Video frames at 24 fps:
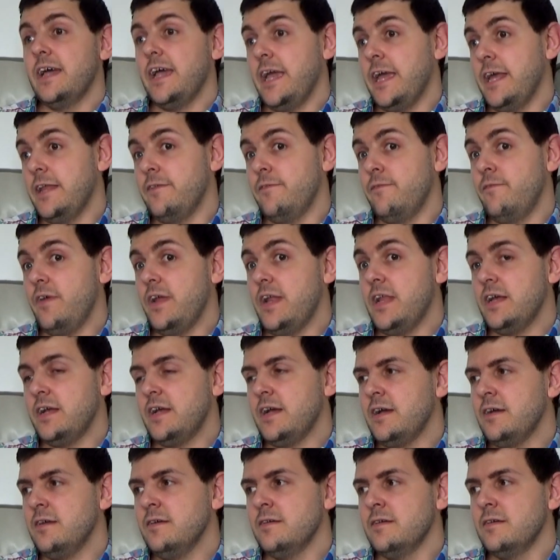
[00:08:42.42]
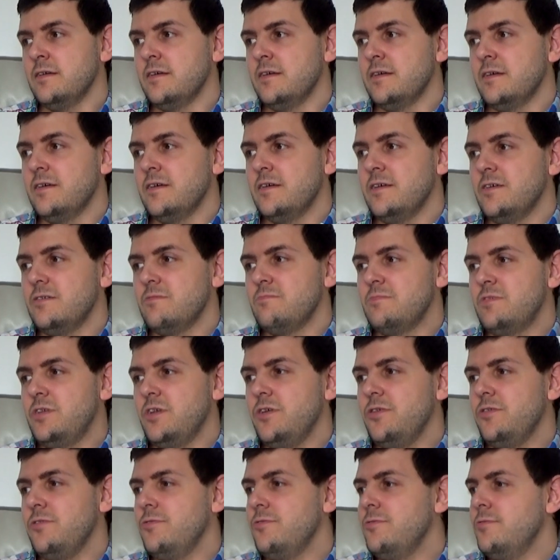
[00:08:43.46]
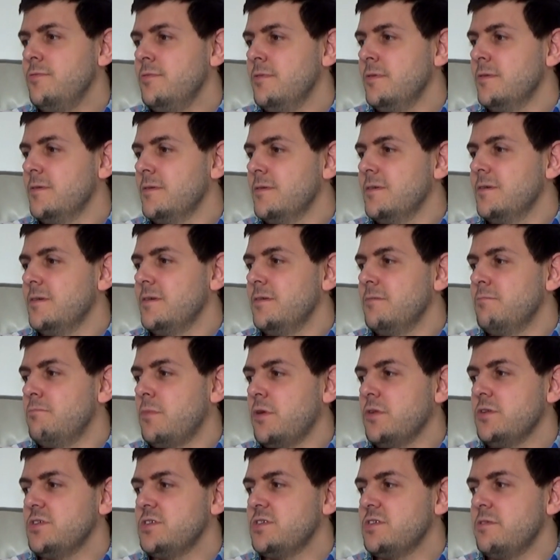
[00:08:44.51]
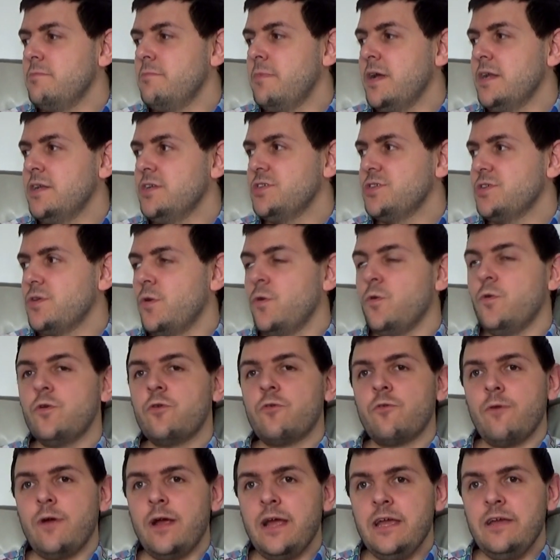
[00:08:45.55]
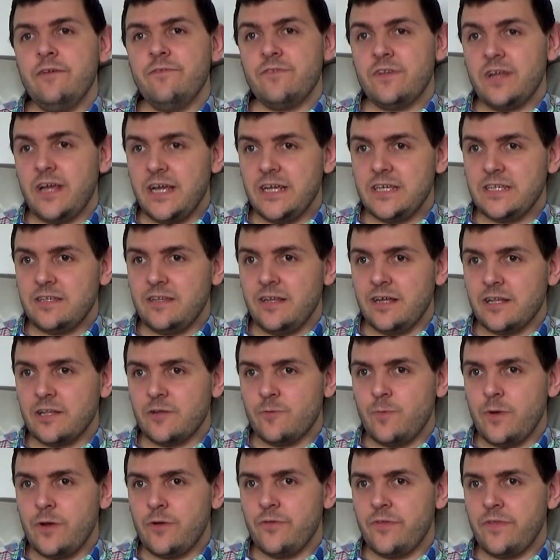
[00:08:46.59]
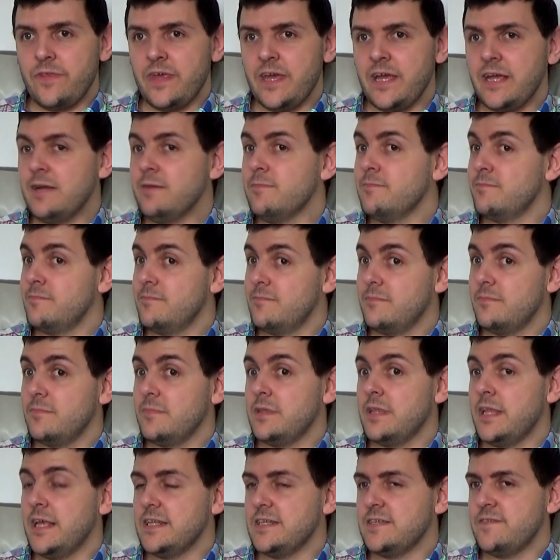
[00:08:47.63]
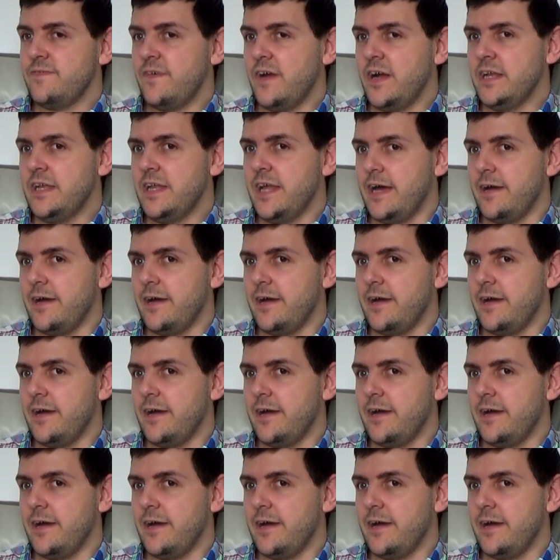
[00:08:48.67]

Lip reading: in vinegar. Do Monster Munch or Crave taste like the real thing? Let's find